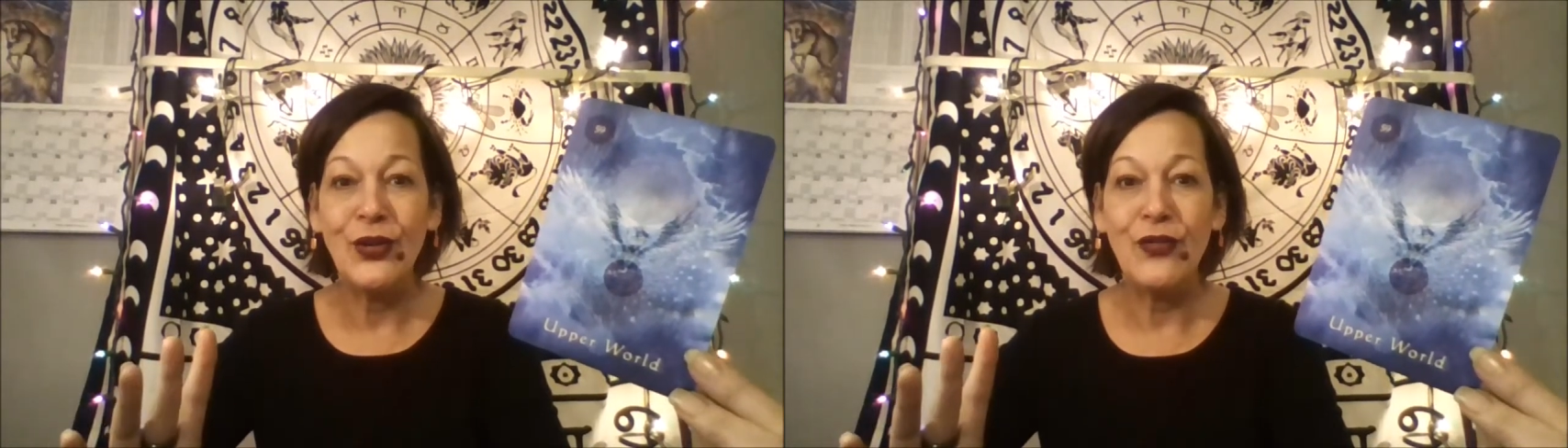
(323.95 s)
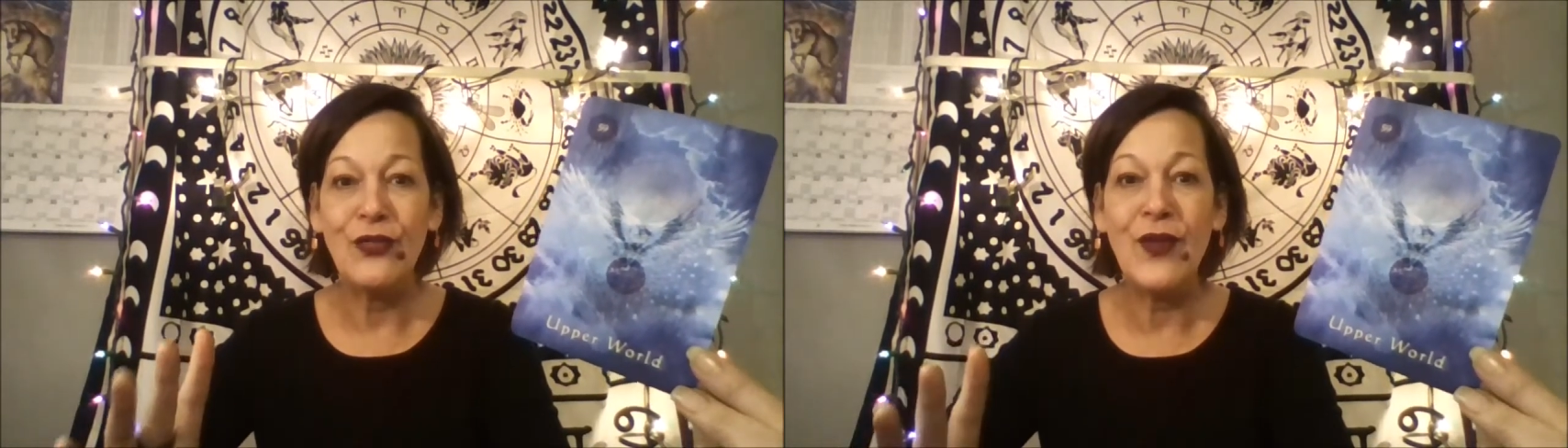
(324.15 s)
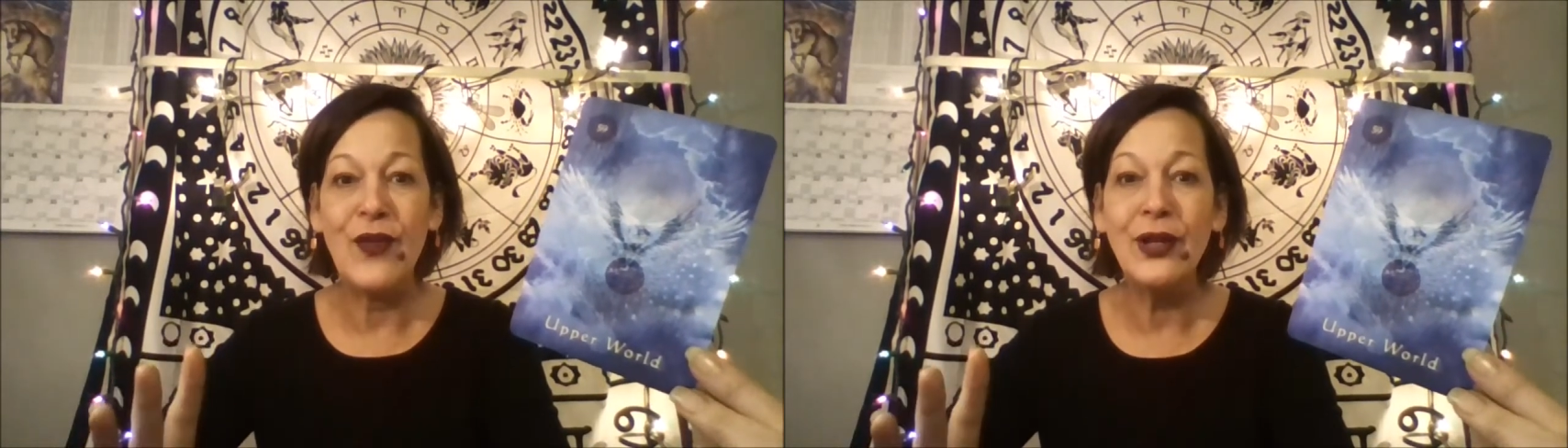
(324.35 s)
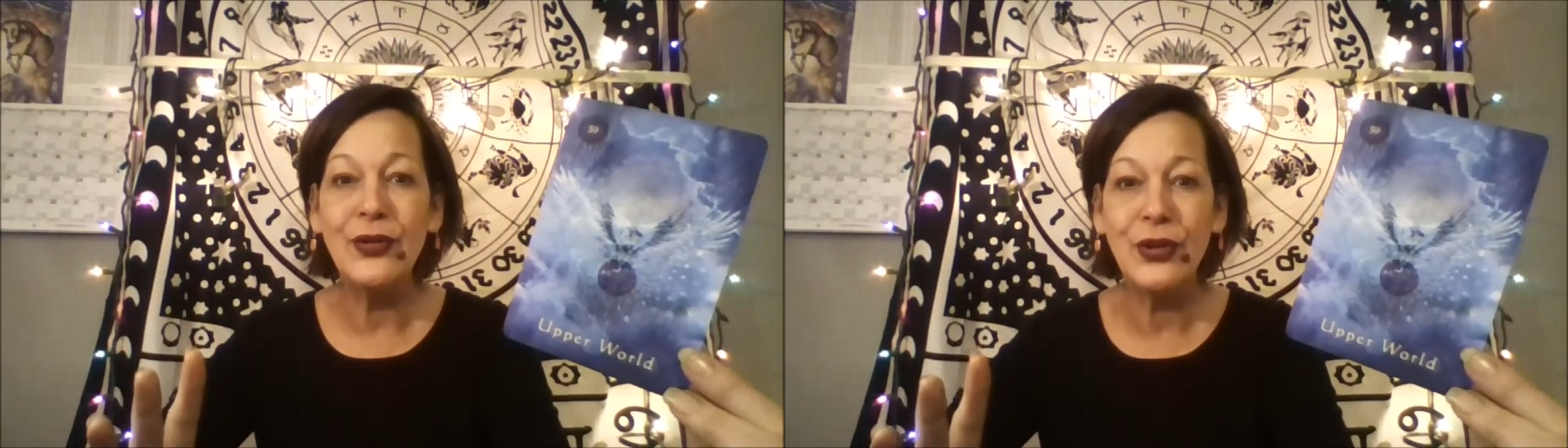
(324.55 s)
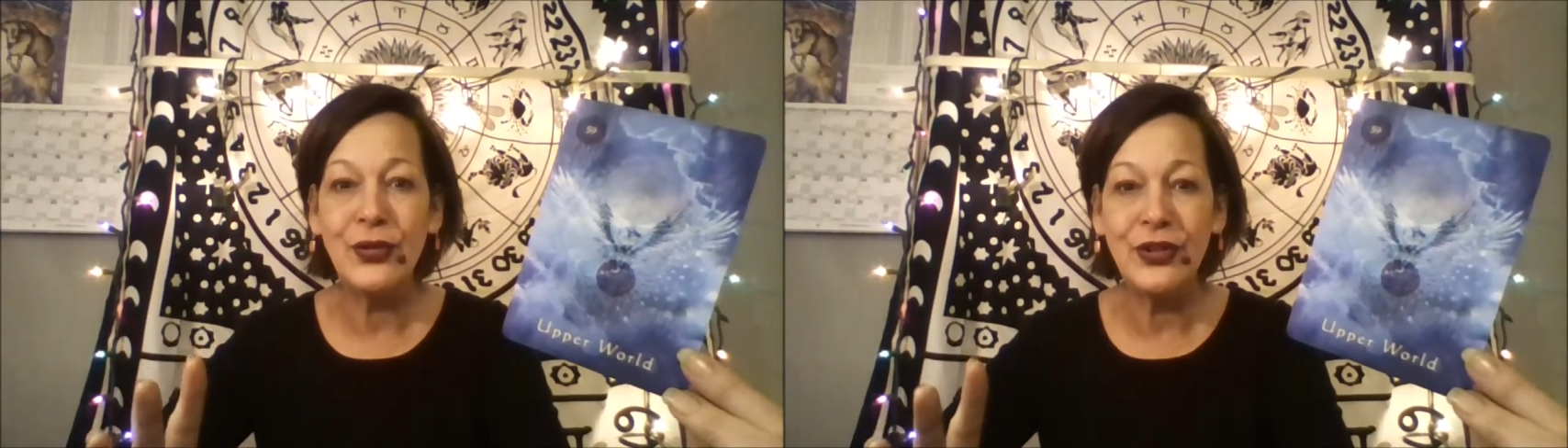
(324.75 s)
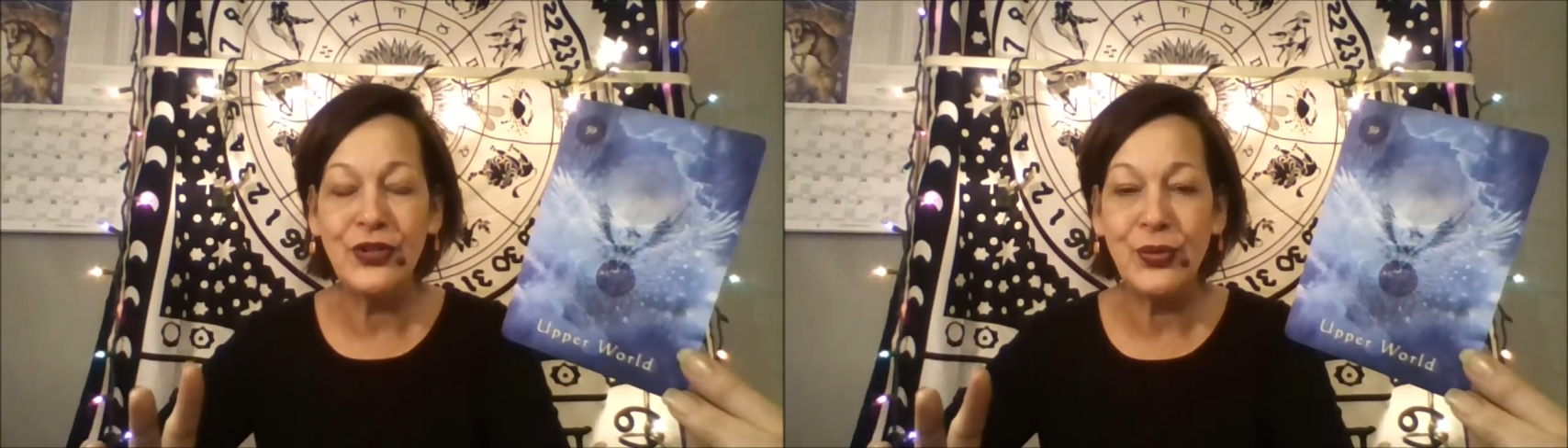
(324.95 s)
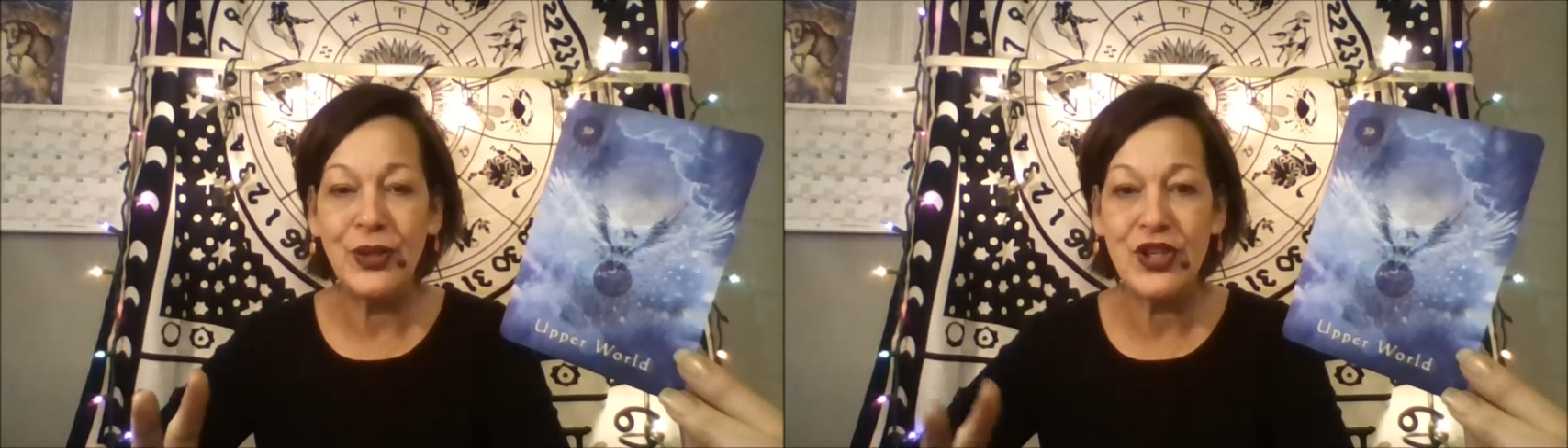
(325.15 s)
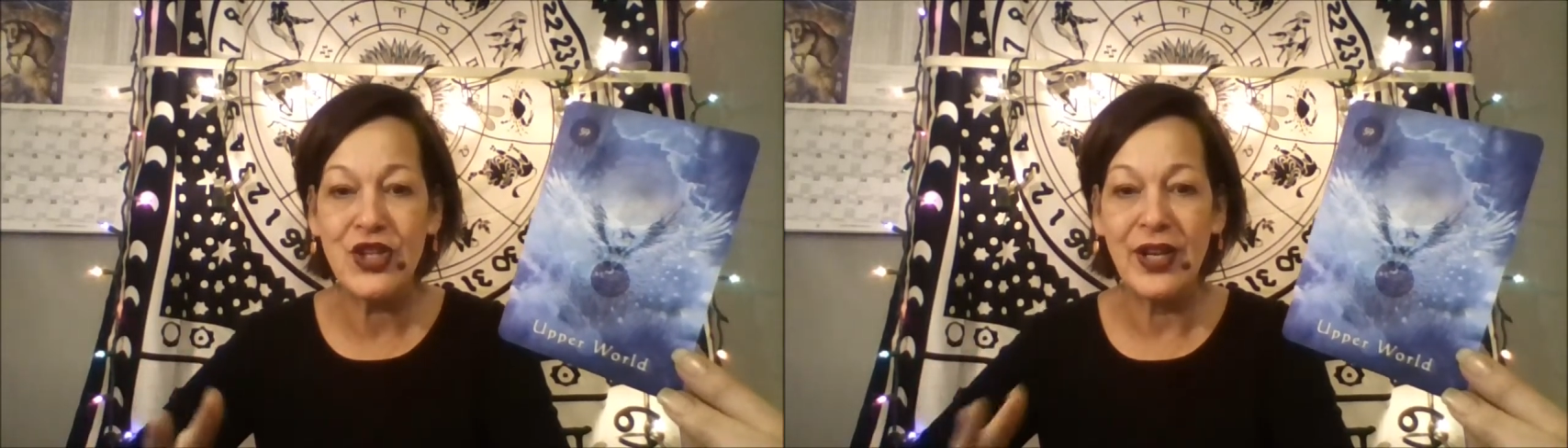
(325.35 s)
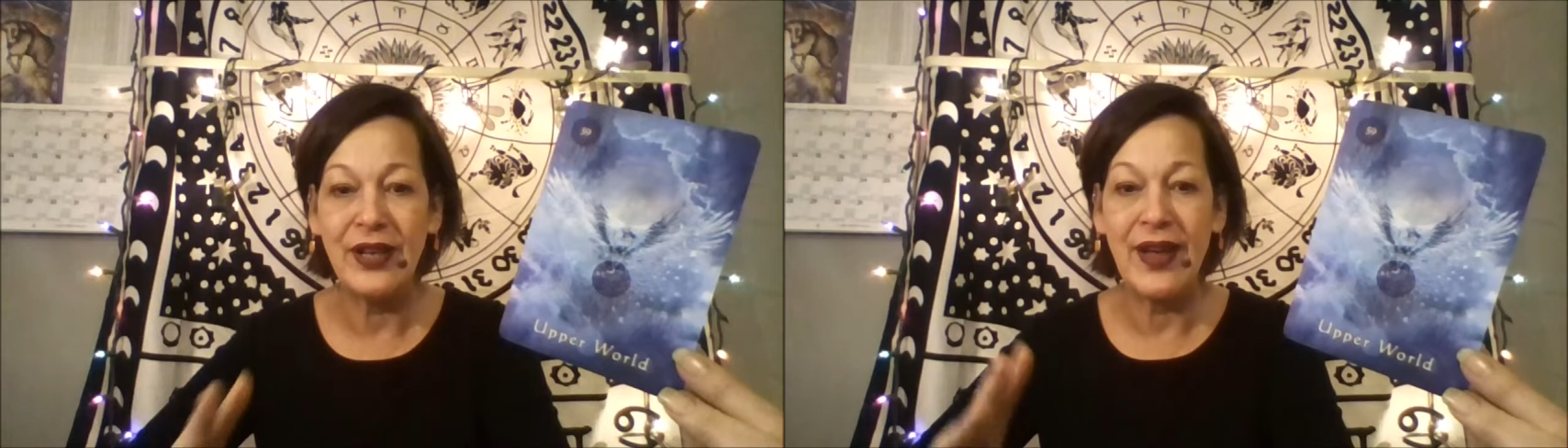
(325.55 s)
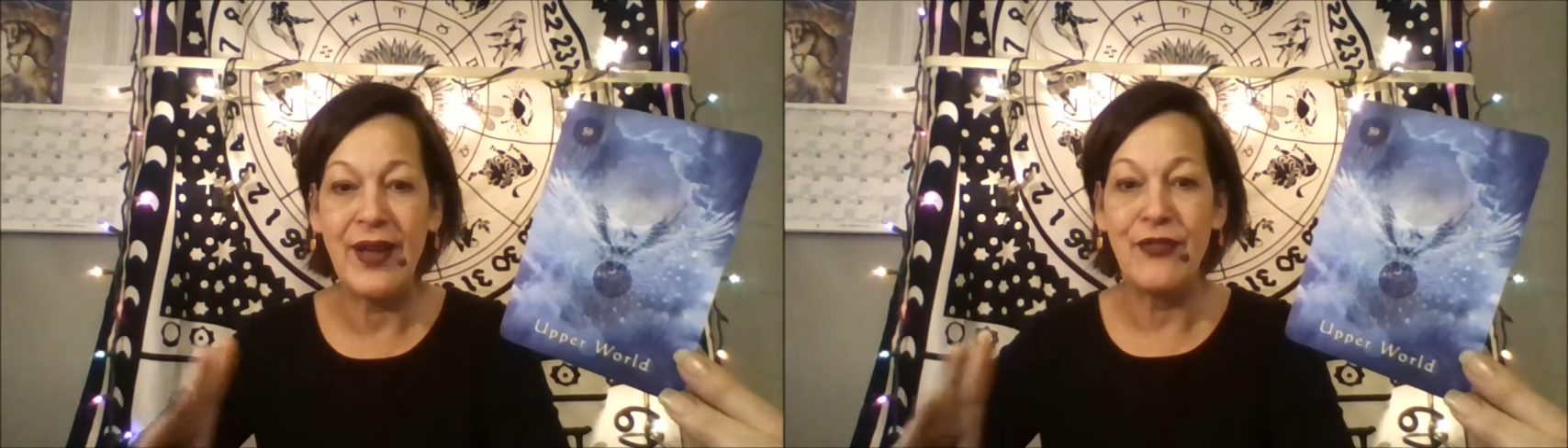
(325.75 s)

follow your intuition and